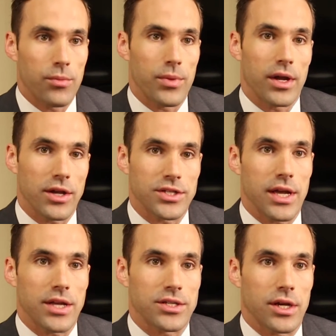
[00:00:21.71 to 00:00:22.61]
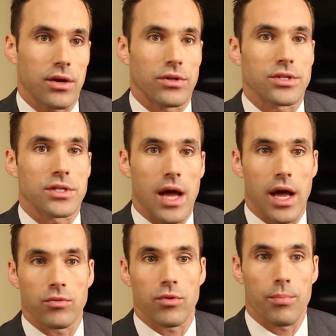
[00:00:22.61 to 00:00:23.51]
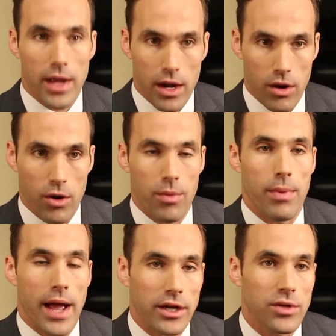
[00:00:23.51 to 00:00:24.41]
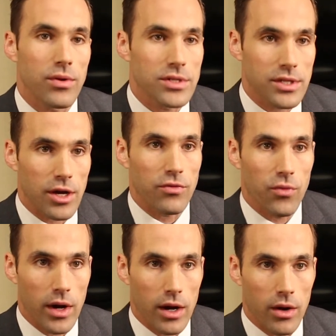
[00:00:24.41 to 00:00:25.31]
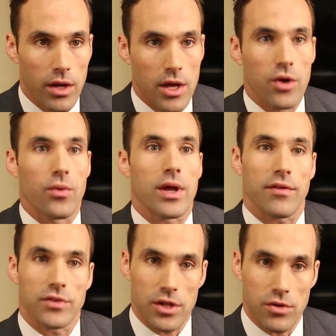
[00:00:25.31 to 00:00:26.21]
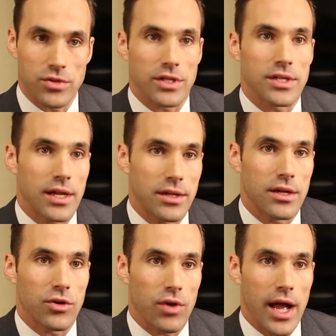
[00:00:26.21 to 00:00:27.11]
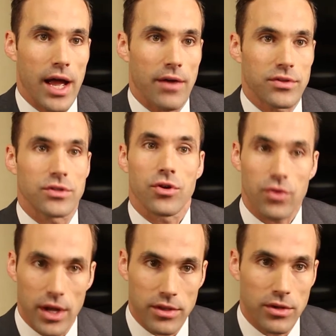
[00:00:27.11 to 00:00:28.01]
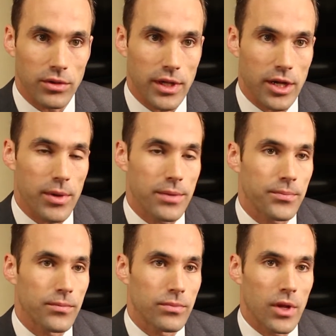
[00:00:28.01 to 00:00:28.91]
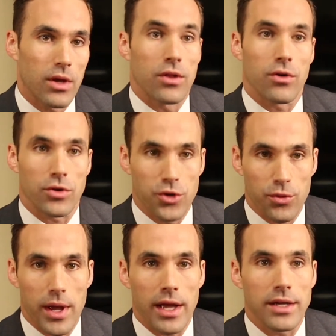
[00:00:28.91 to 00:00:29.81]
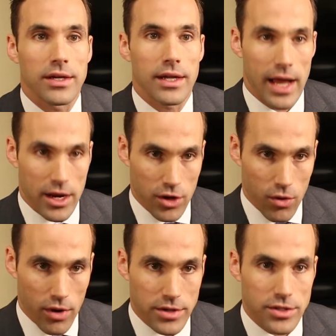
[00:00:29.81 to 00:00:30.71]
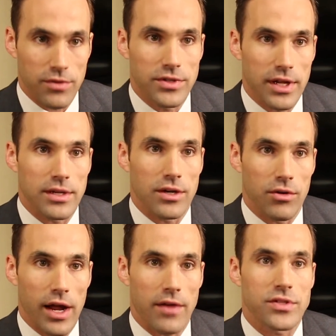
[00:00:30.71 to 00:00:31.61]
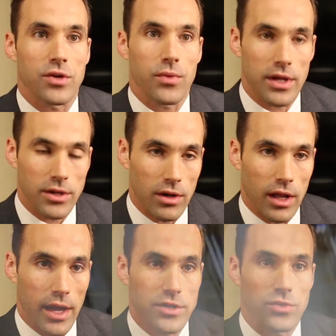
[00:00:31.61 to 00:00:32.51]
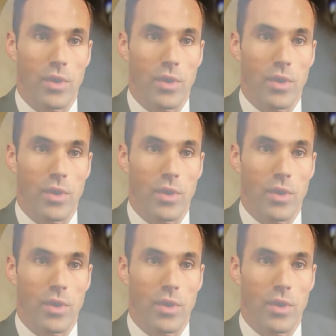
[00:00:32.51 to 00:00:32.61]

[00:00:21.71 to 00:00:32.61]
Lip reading: Because the ACL does not repair back to itself well, we have to use a tendon graft to create the new ligament. There are two main categories of tendon grafts that we can utilize.